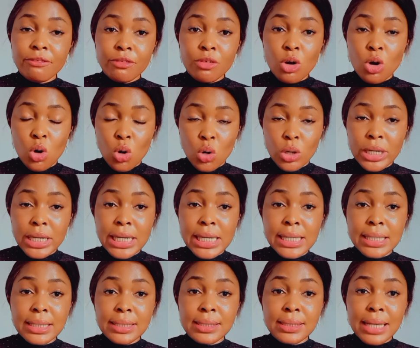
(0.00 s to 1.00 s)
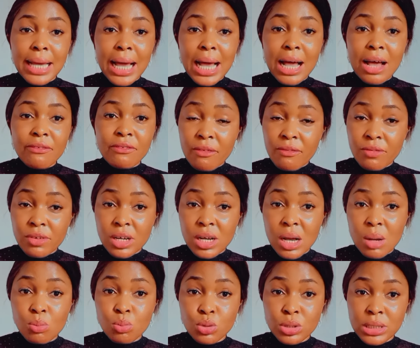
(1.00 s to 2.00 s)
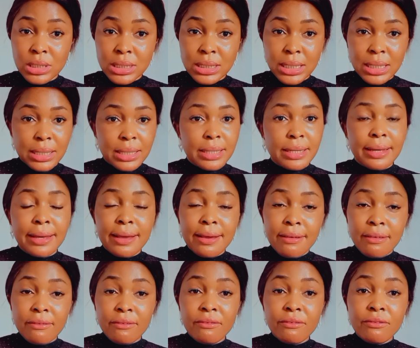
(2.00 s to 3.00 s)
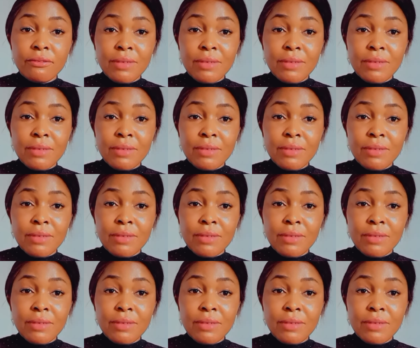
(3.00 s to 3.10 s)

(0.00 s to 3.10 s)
4 is alpha-arbutin,